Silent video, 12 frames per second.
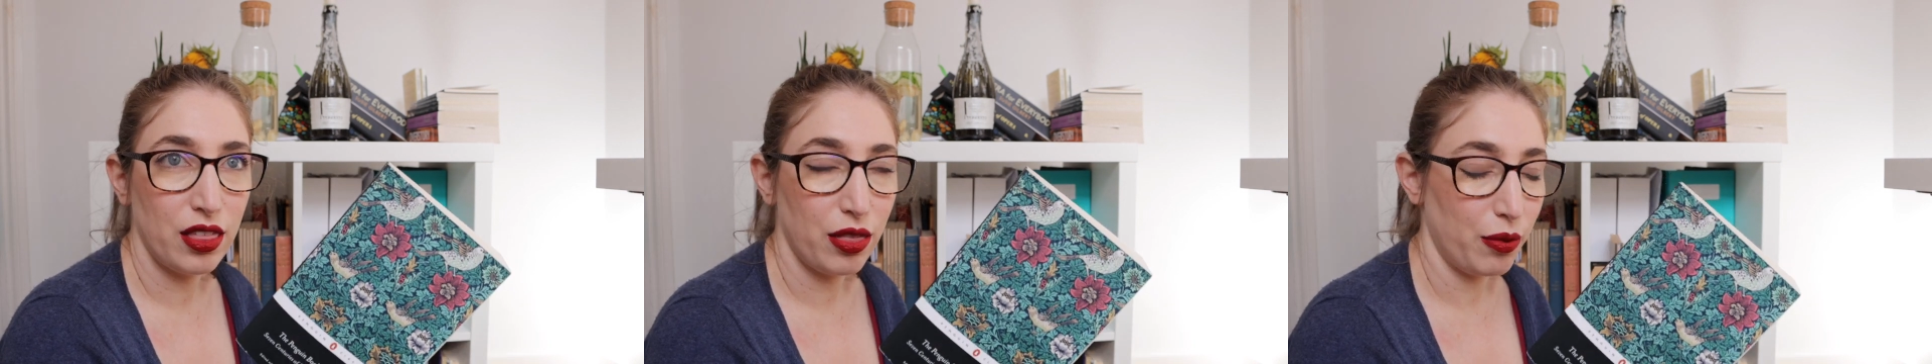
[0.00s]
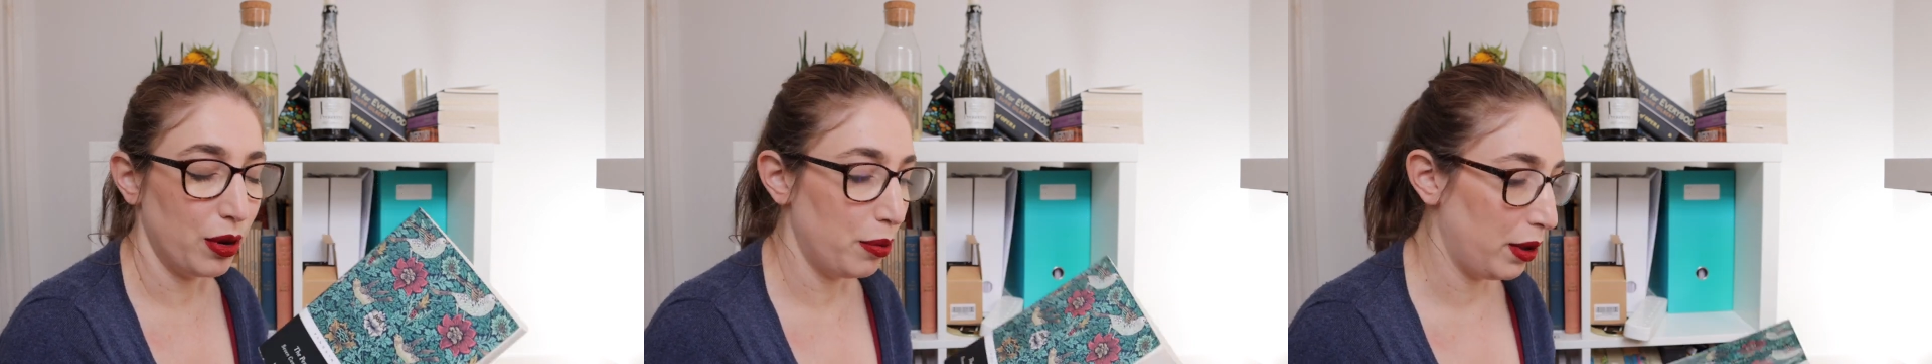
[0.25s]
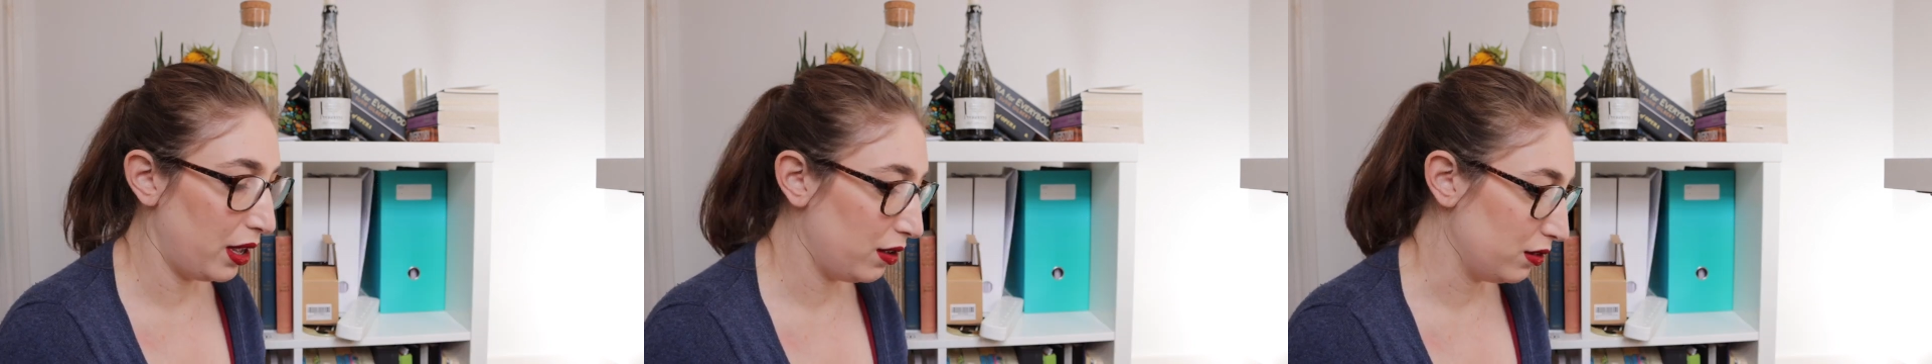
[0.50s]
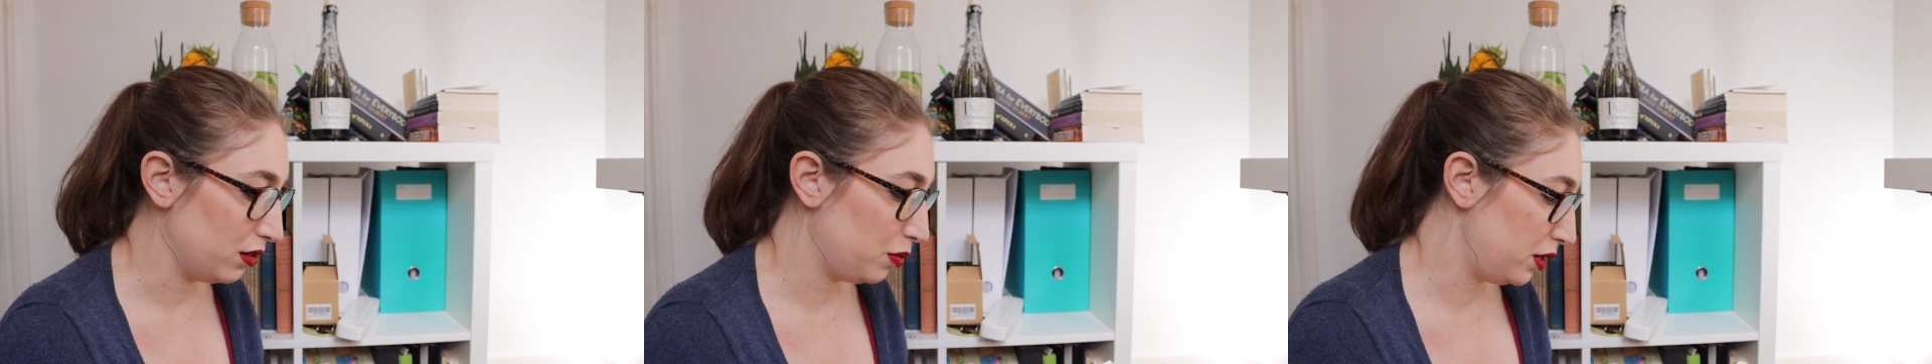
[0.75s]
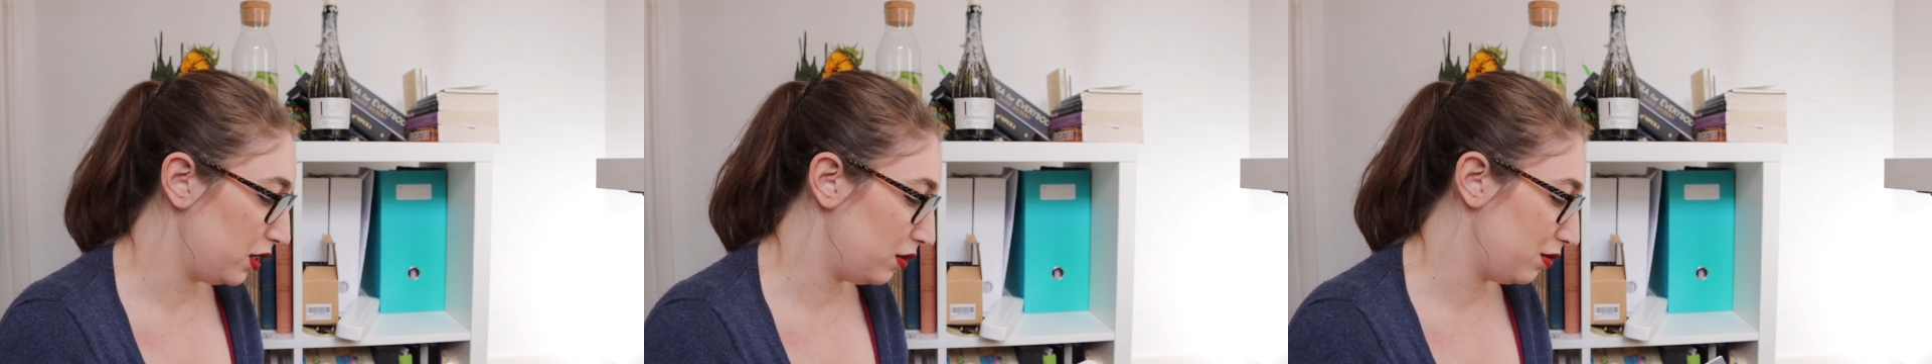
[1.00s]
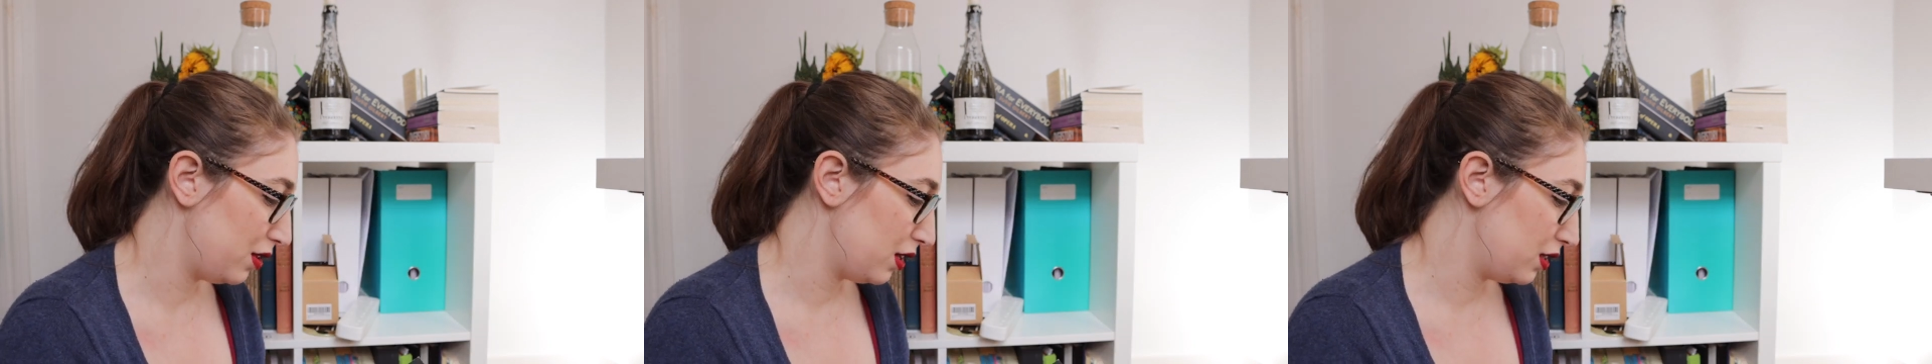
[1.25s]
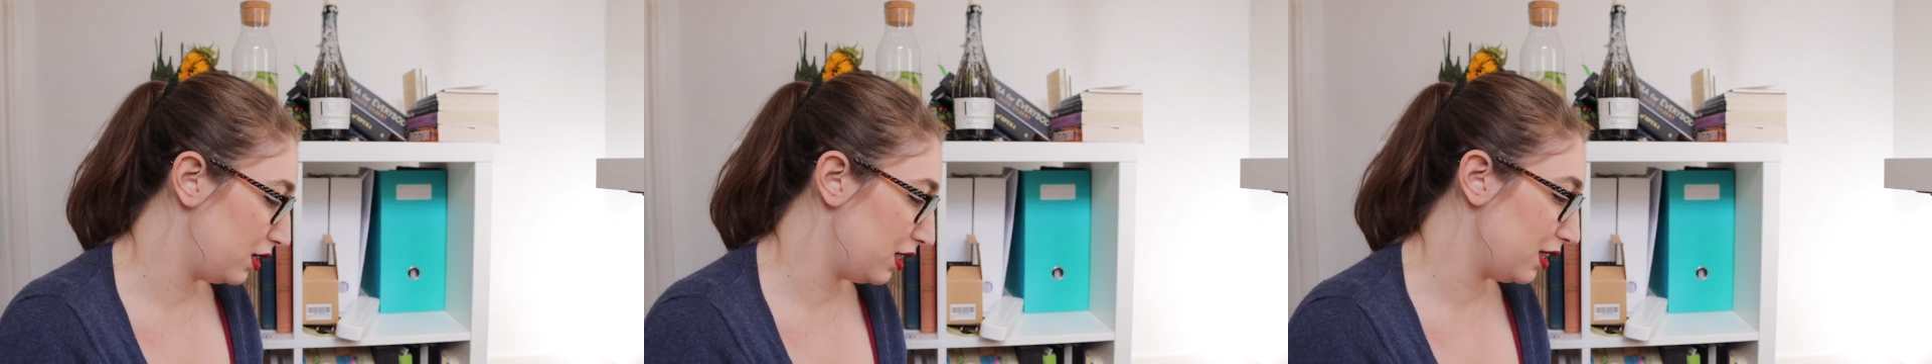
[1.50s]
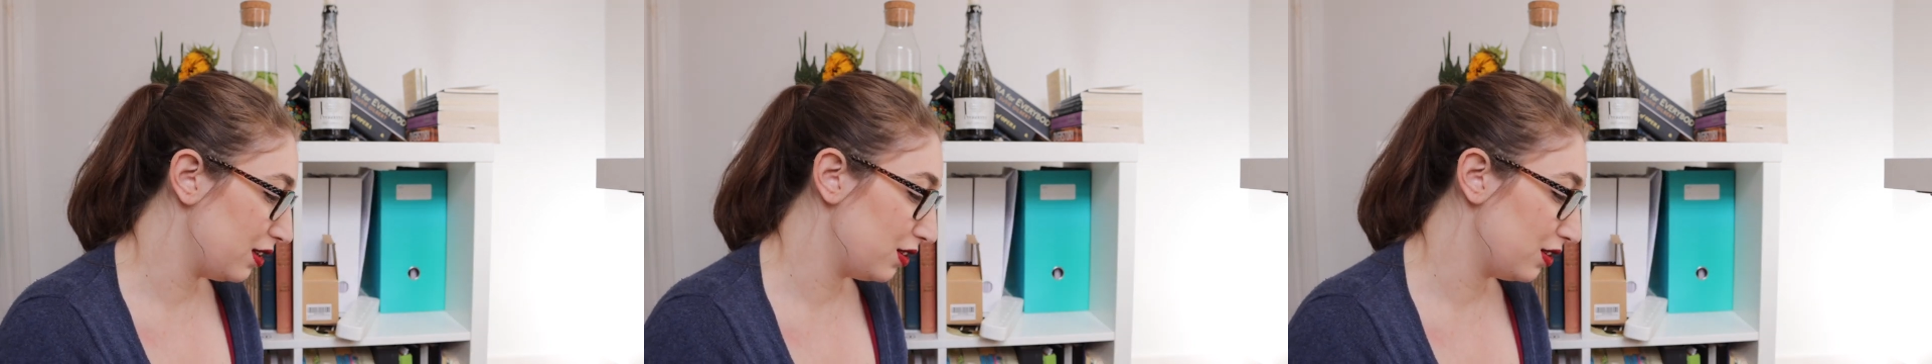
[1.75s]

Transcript: £3 because it was on sale,